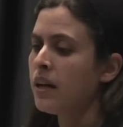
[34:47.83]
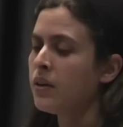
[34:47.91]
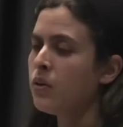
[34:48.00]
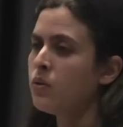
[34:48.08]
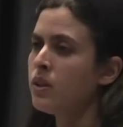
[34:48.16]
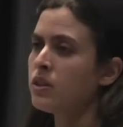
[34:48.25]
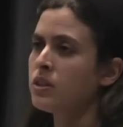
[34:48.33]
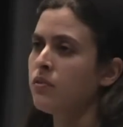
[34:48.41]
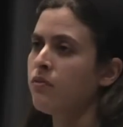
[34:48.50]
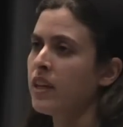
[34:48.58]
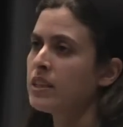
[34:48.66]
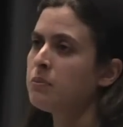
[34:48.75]
I know there's
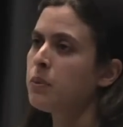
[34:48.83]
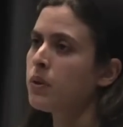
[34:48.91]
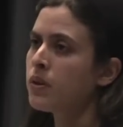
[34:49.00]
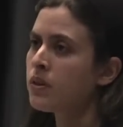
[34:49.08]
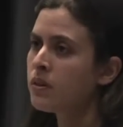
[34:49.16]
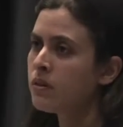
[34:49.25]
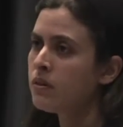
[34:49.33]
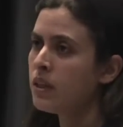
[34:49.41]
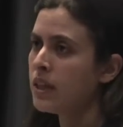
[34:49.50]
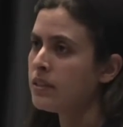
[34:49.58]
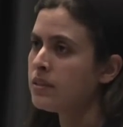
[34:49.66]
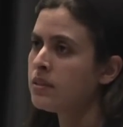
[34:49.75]
a Facebook
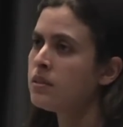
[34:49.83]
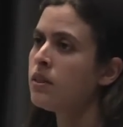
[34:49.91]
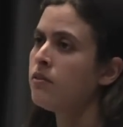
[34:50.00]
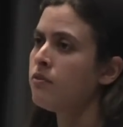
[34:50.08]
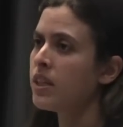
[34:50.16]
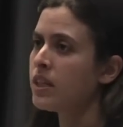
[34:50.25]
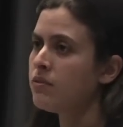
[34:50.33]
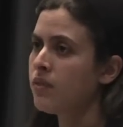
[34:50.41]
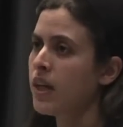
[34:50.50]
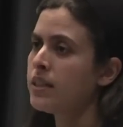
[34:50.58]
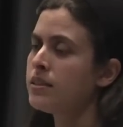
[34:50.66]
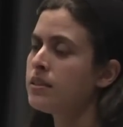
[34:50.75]
list of vegan
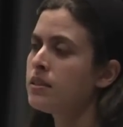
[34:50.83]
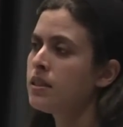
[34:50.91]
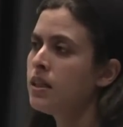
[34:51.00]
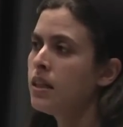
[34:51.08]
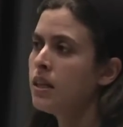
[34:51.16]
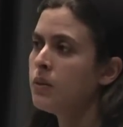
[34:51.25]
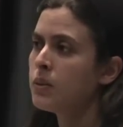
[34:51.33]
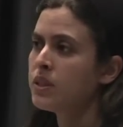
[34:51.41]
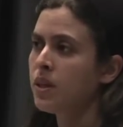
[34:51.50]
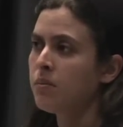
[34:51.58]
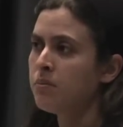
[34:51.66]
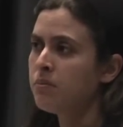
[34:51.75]
vets, which
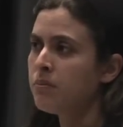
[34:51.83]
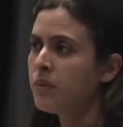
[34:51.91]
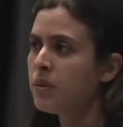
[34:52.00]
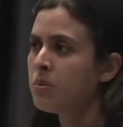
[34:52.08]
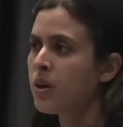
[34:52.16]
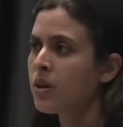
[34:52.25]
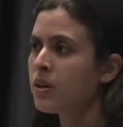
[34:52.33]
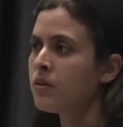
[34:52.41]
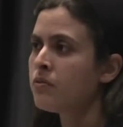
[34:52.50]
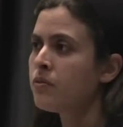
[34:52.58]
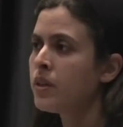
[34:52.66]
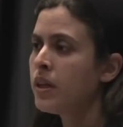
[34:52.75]
I'm a part
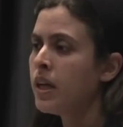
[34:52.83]
of,